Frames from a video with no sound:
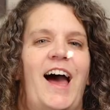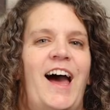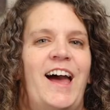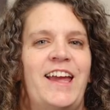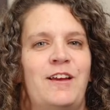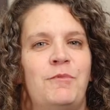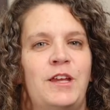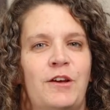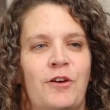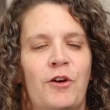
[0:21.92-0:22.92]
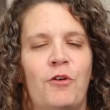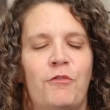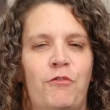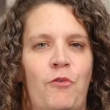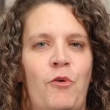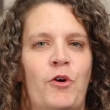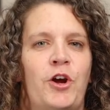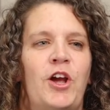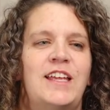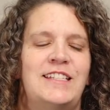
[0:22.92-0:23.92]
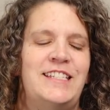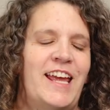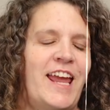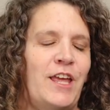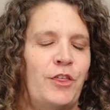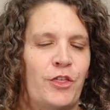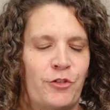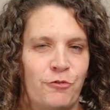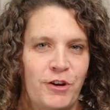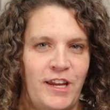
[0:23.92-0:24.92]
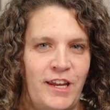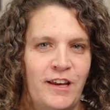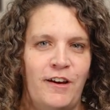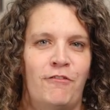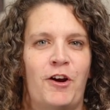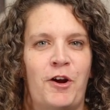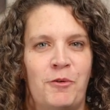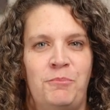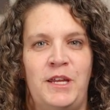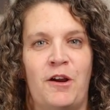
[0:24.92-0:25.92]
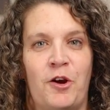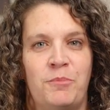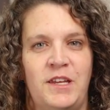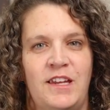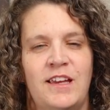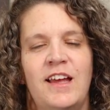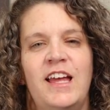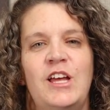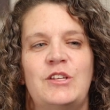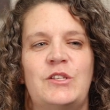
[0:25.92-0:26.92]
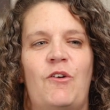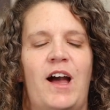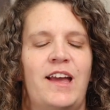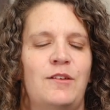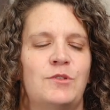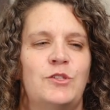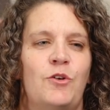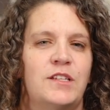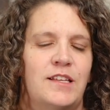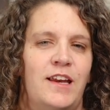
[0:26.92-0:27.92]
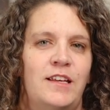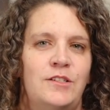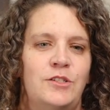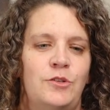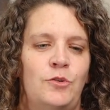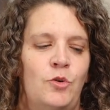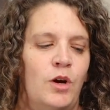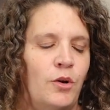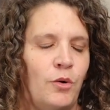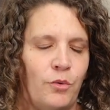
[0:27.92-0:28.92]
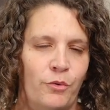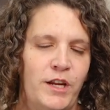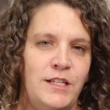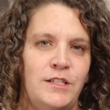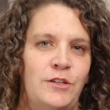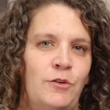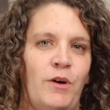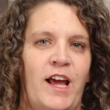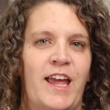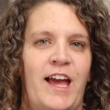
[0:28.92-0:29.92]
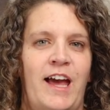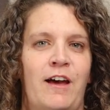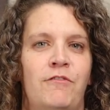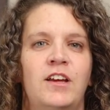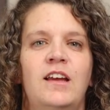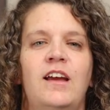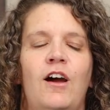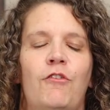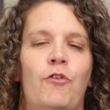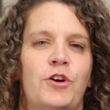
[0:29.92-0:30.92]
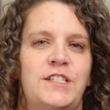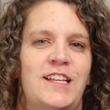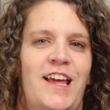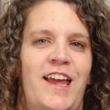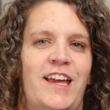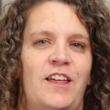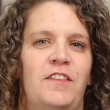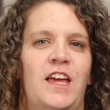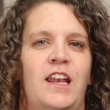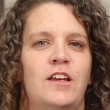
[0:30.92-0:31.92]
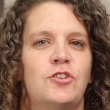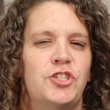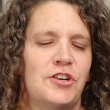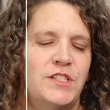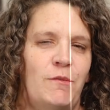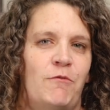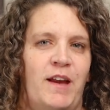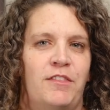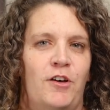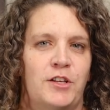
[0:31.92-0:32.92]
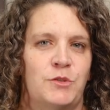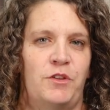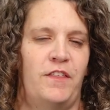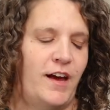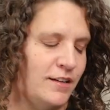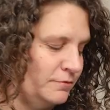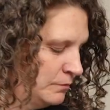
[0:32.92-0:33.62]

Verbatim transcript: I am here for day three of our B R P. So I am so excited to read to you what I have for today and then share some of my thoughts with that.